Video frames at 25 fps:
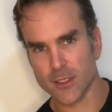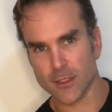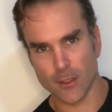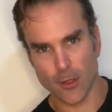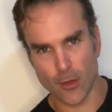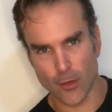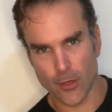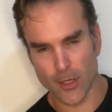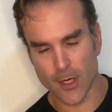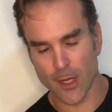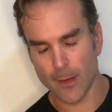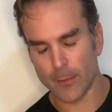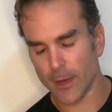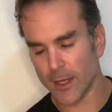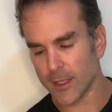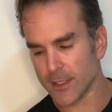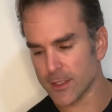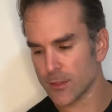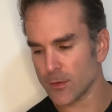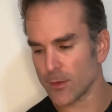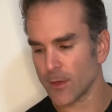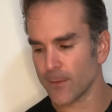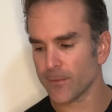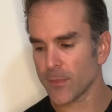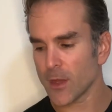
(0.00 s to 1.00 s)
loaded up
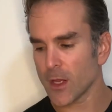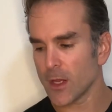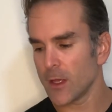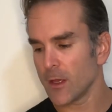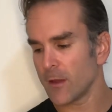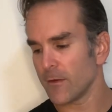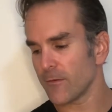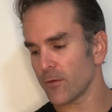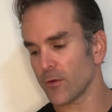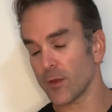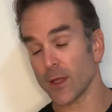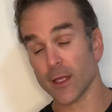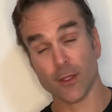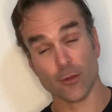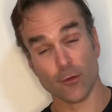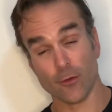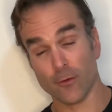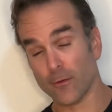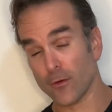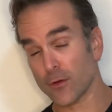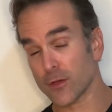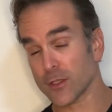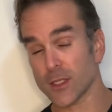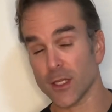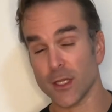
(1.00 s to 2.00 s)
onto it for like the
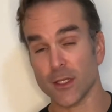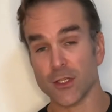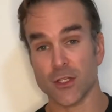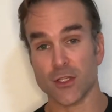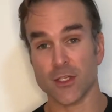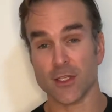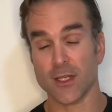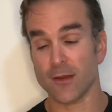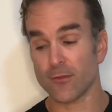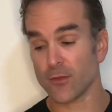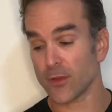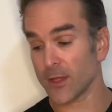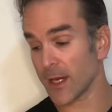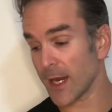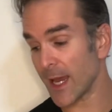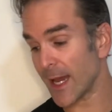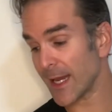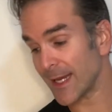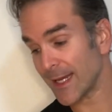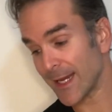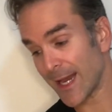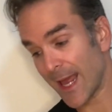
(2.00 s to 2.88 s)
reverse lunges and everything. I didn't